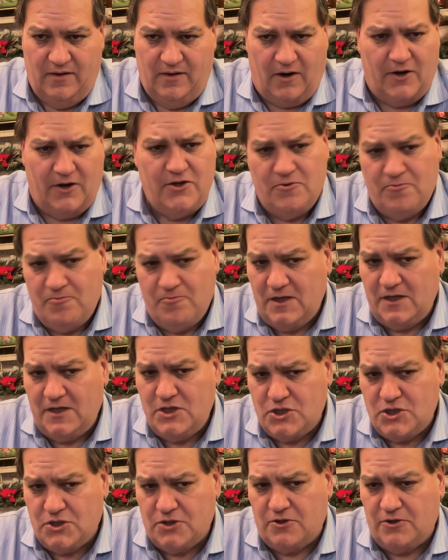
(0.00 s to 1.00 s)
Are you really
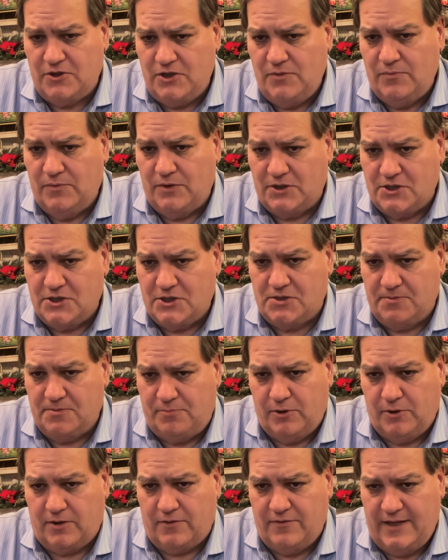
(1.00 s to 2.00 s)
sure you want to
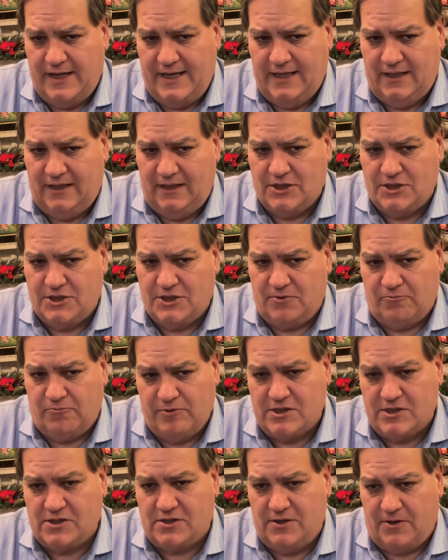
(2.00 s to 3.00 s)
support the English and
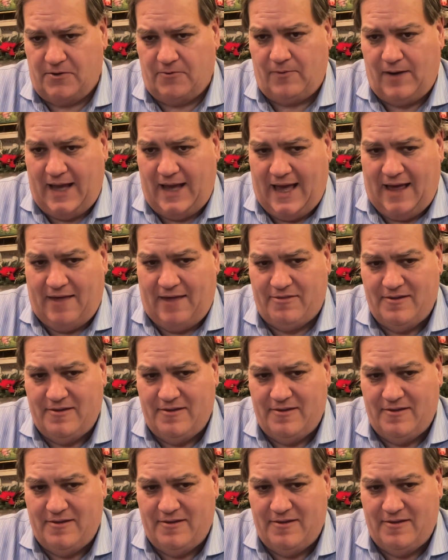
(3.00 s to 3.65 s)
risk their wrath?